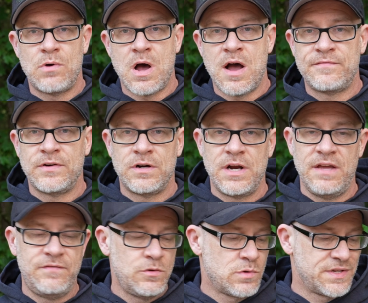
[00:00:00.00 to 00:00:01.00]
offer,
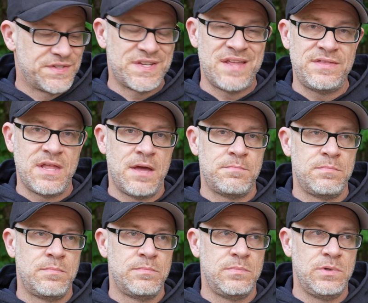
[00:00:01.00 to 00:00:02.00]
if you want to send
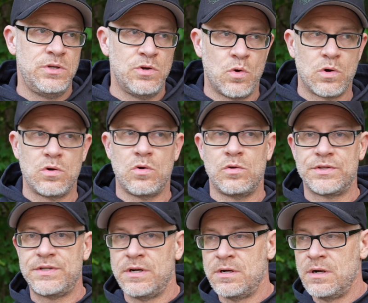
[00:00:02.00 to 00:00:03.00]
them your
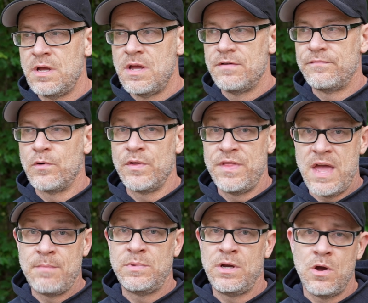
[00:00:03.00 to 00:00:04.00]
holster, for
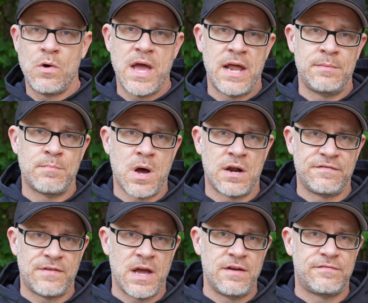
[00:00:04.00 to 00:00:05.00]
them to go ahead and
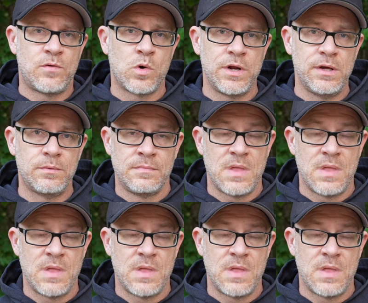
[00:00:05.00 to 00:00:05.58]
modify it for you.